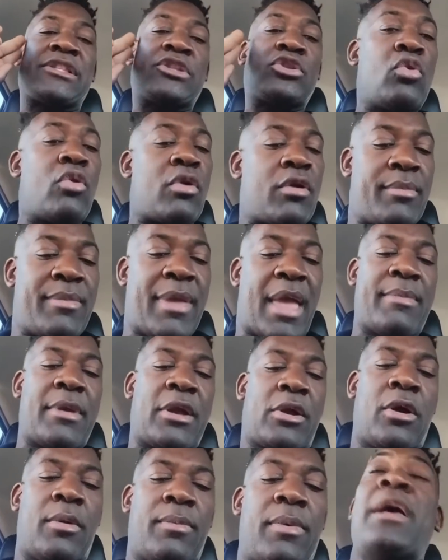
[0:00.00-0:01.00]
a story me I
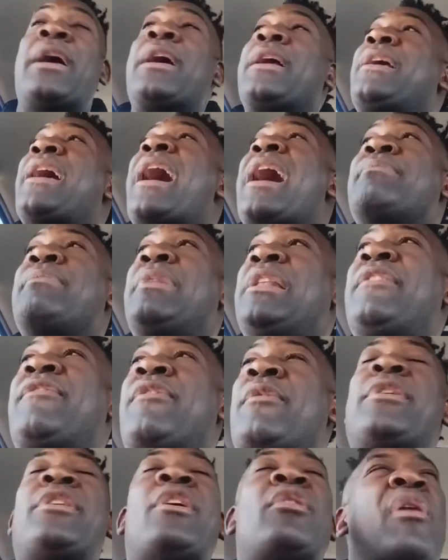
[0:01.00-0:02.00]
make up. God
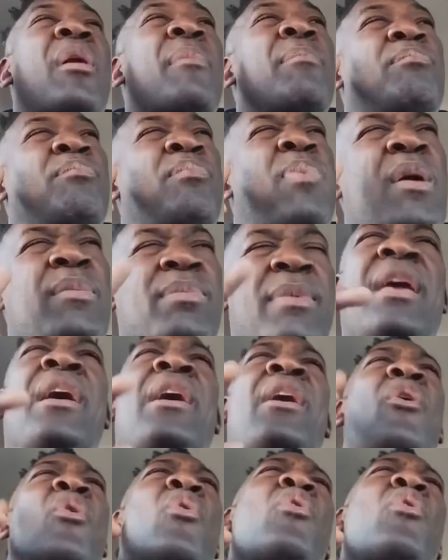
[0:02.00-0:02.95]
believe me. You know what burn me?